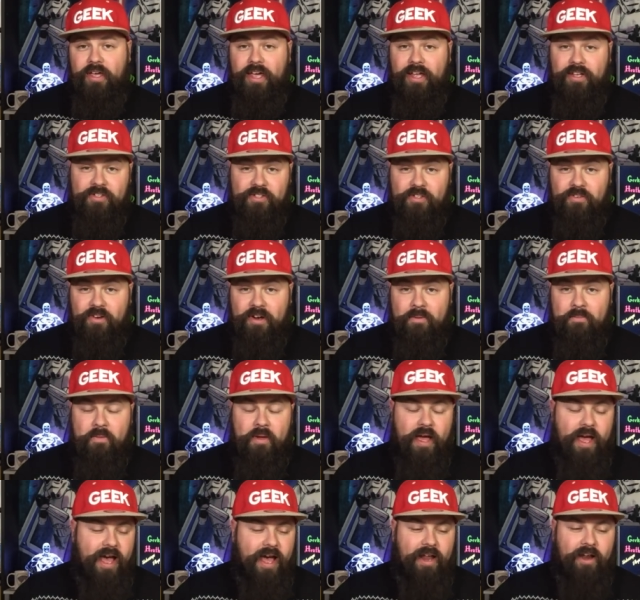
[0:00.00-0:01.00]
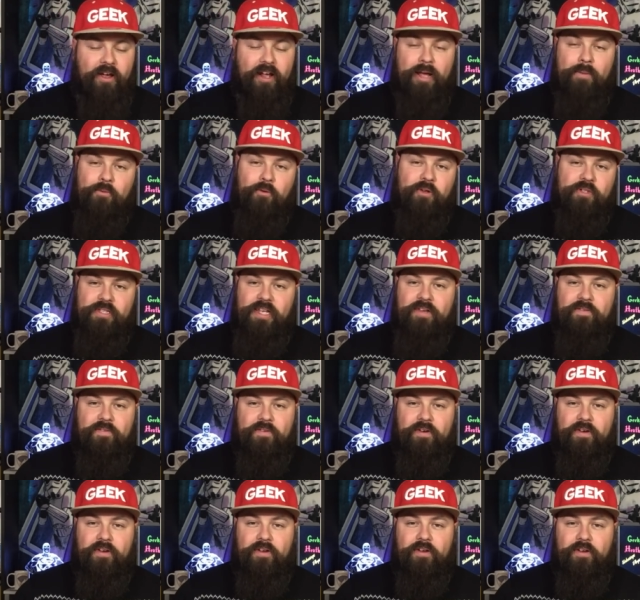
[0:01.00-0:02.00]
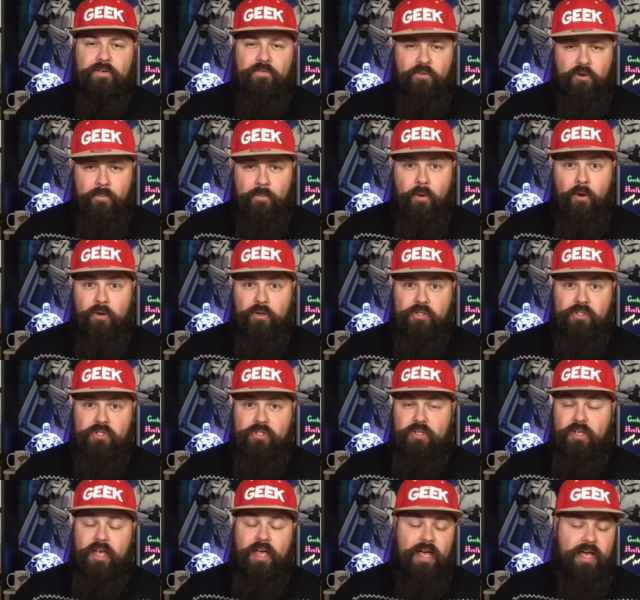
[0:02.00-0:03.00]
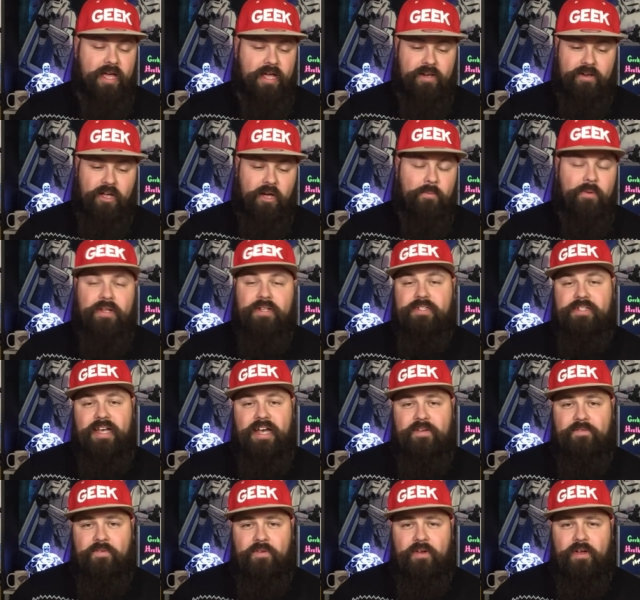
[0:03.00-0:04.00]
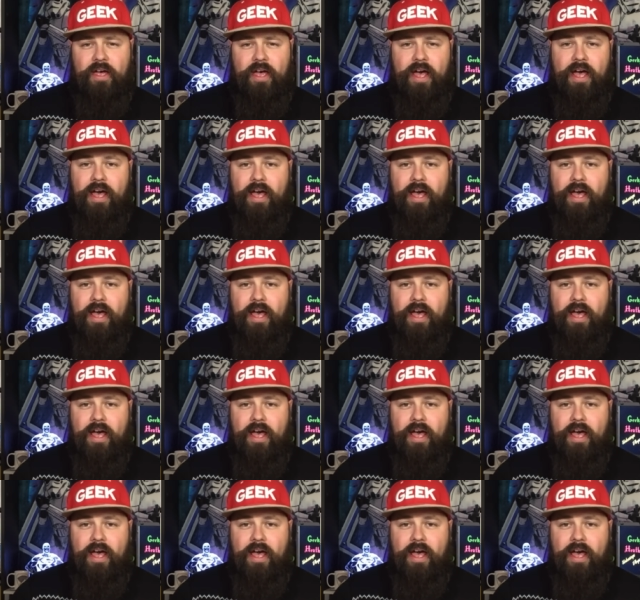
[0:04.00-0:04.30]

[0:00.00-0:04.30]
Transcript: Instagram and I come across an advert for a box and I went to the advert